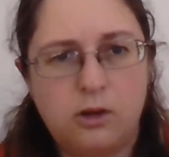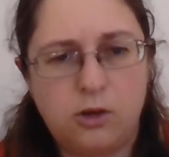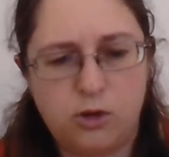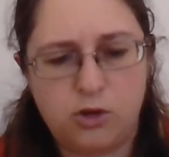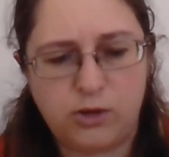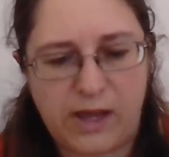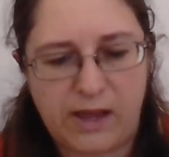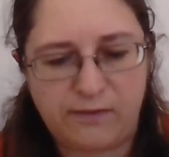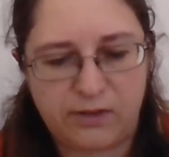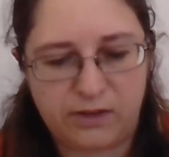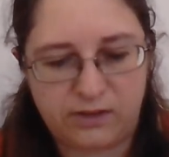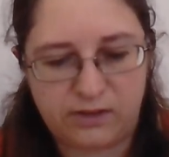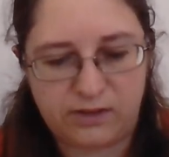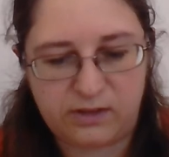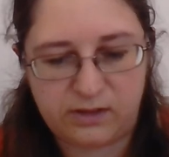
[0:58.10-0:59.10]
"Good
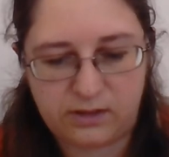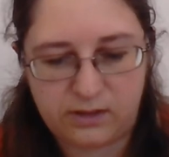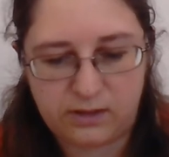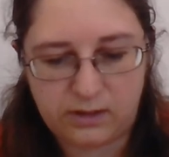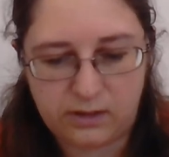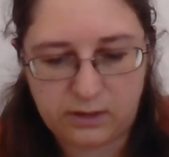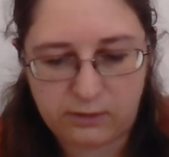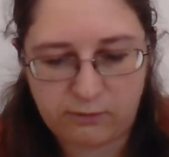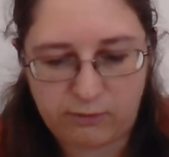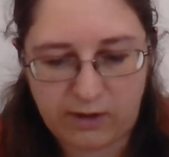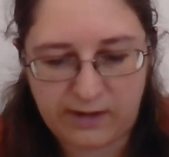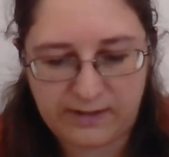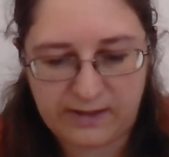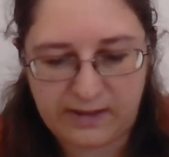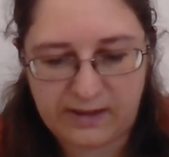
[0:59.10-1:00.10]
heavens,"
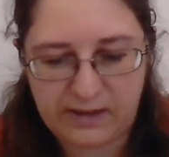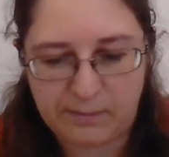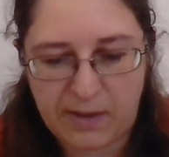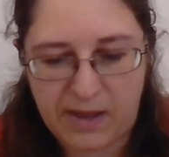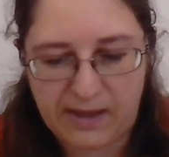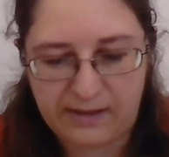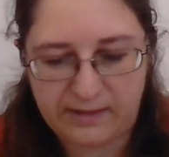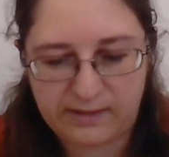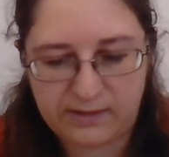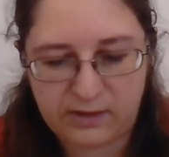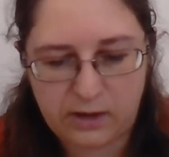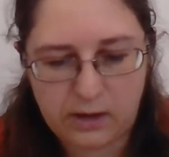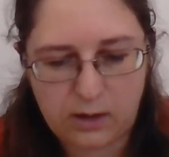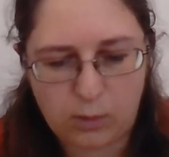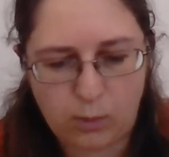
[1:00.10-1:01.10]
cried he, amazed,
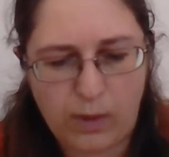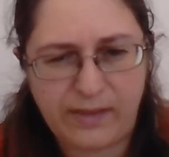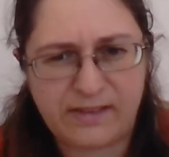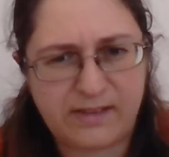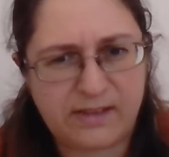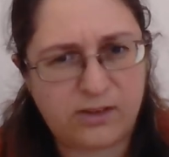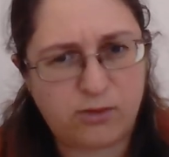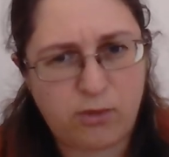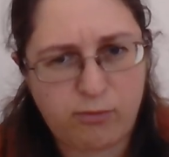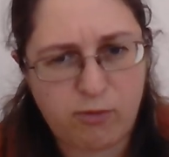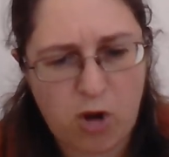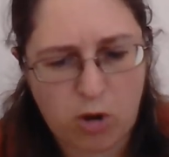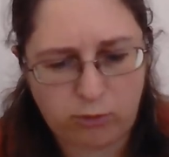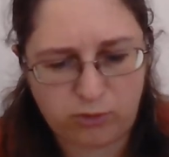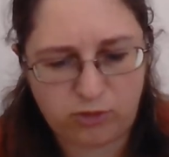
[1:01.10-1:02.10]
"whence this
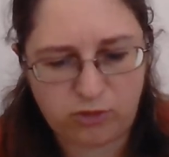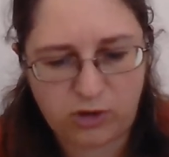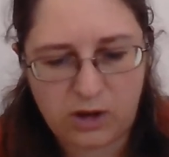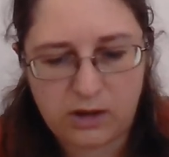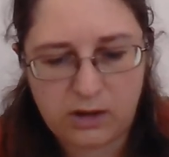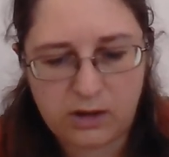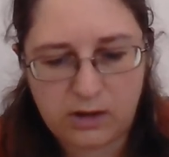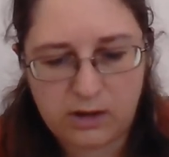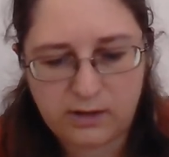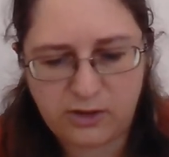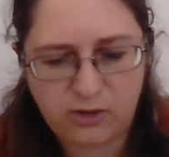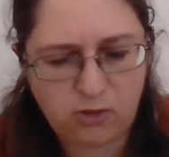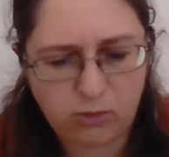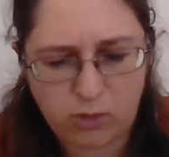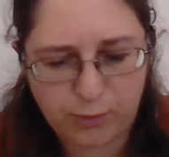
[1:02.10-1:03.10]
reproach?
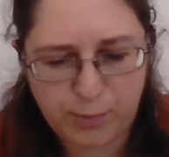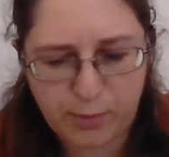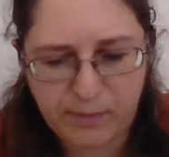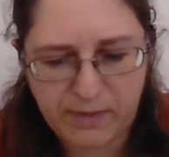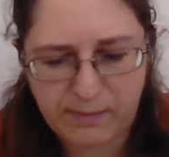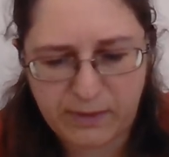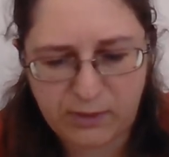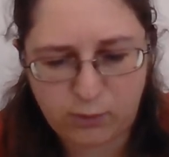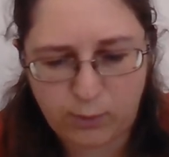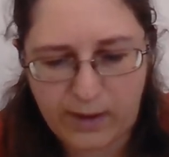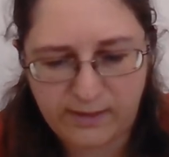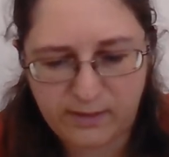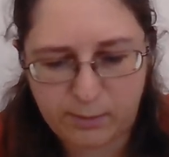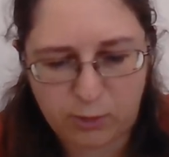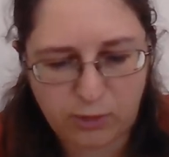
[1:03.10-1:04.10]
Did you not permit me to
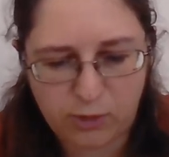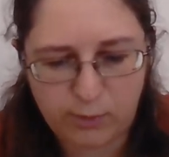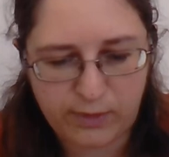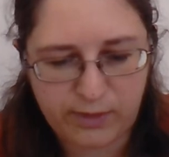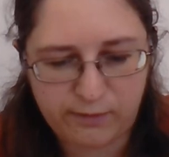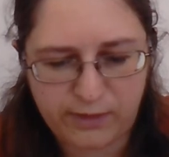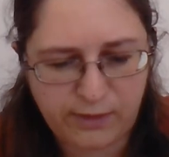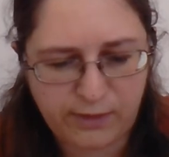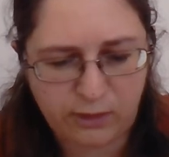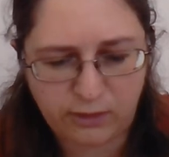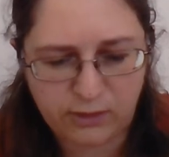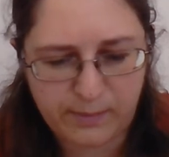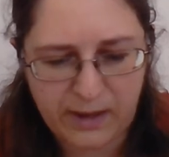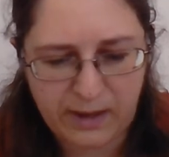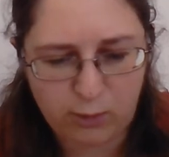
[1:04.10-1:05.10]
wait upon the result
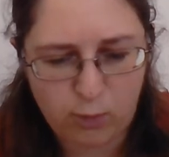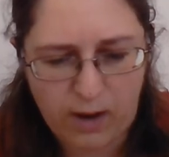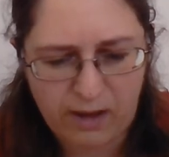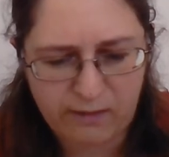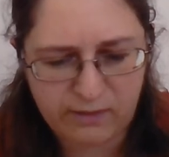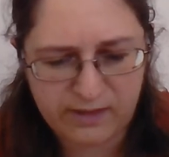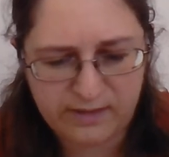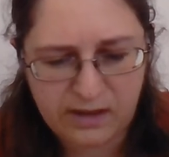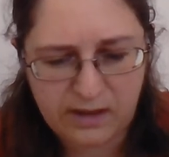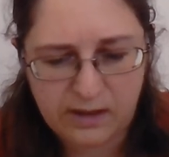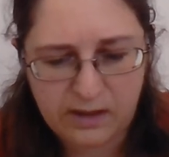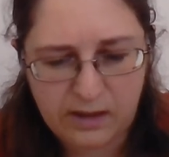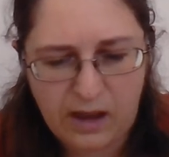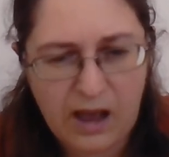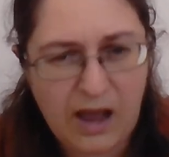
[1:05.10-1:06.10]
of my inquiries?
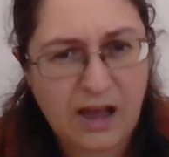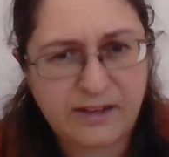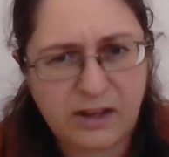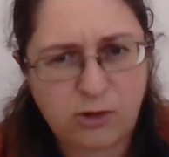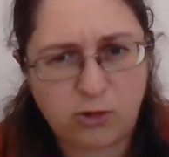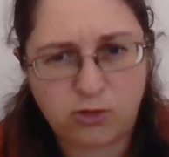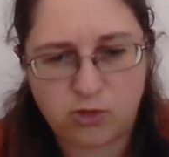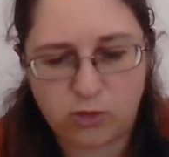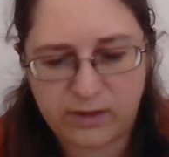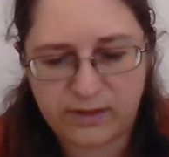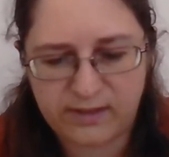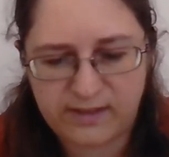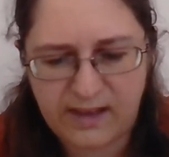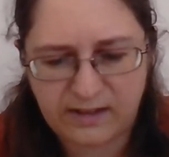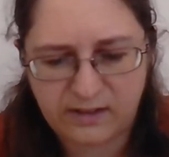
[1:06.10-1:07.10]
Had I not your
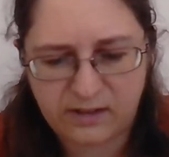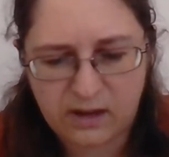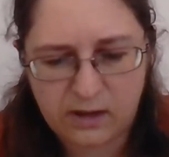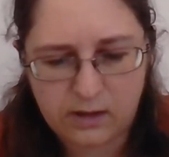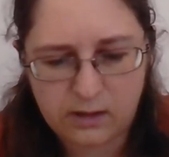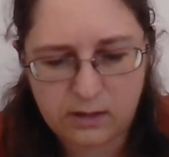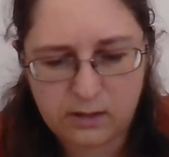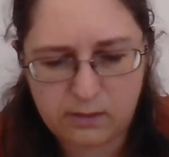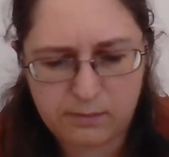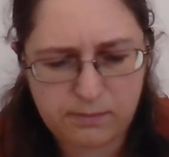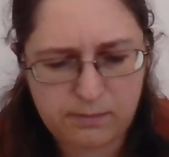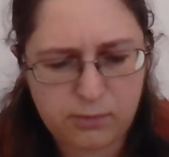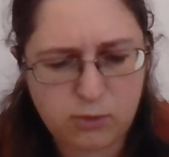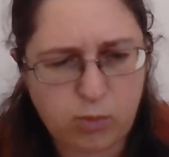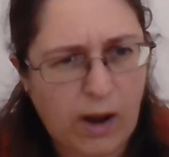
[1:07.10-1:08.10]
consent?
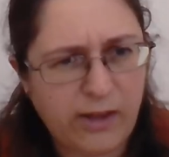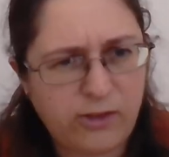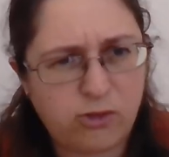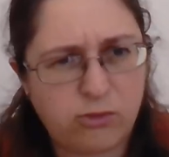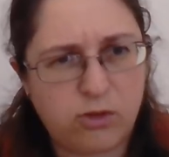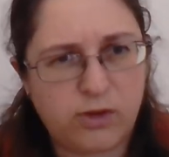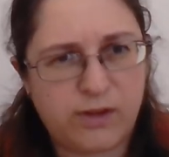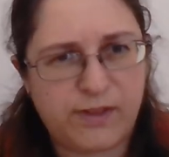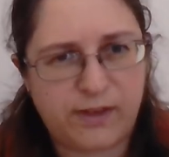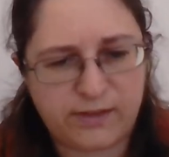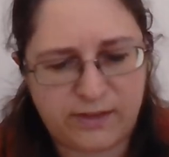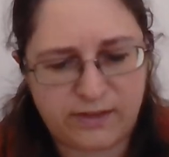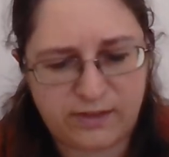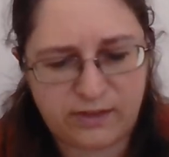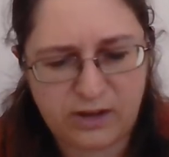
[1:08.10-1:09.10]
But why do you look thus
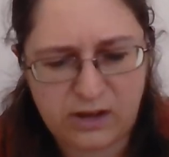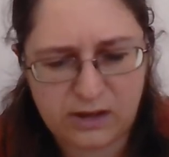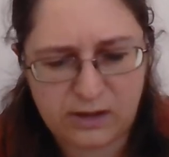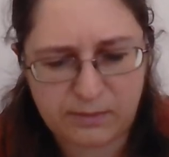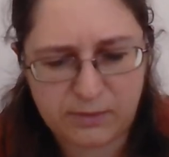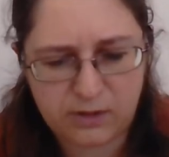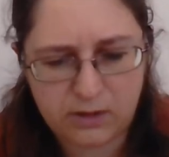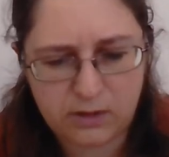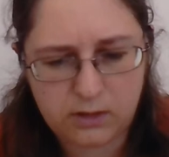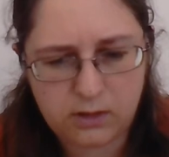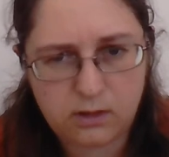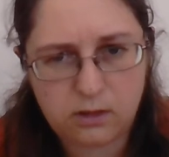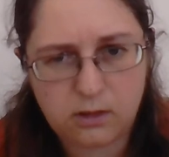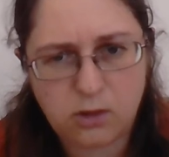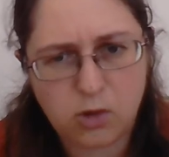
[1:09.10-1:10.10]
disturbed?
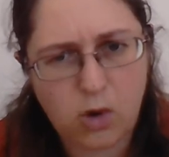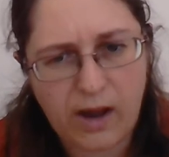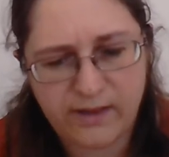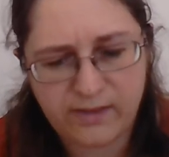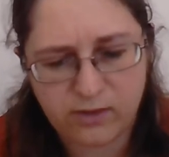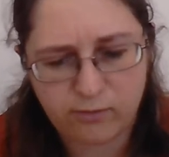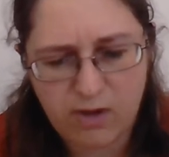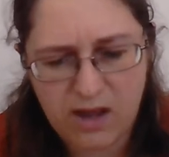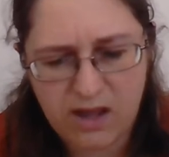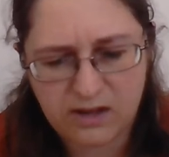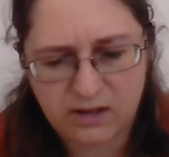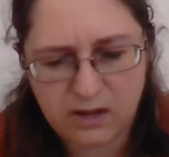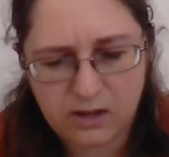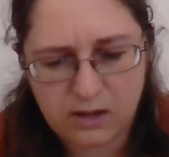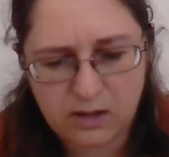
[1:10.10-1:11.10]
Your eyes are red.
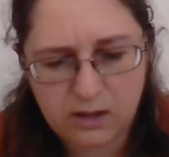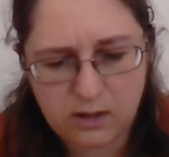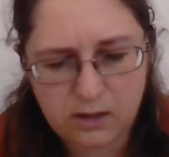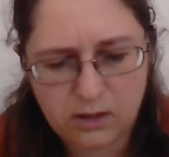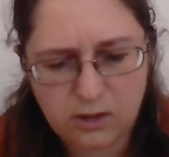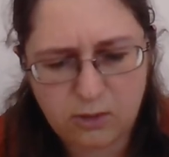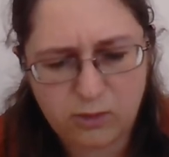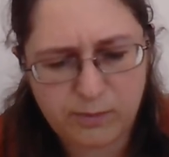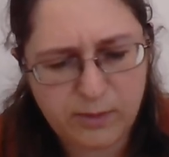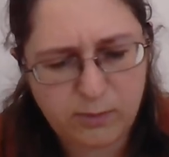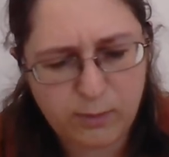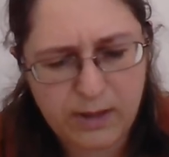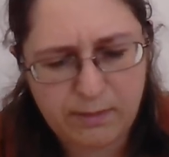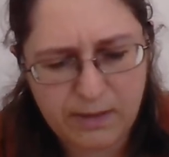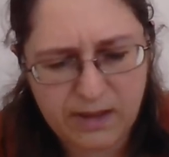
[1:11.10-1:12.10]
You have been
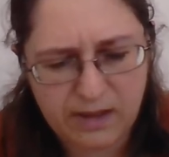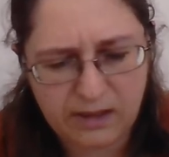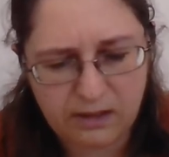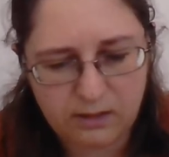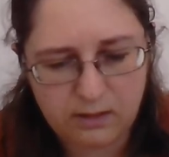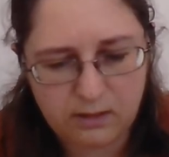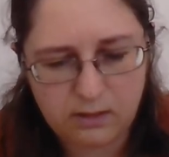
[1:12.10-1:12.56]
weeping.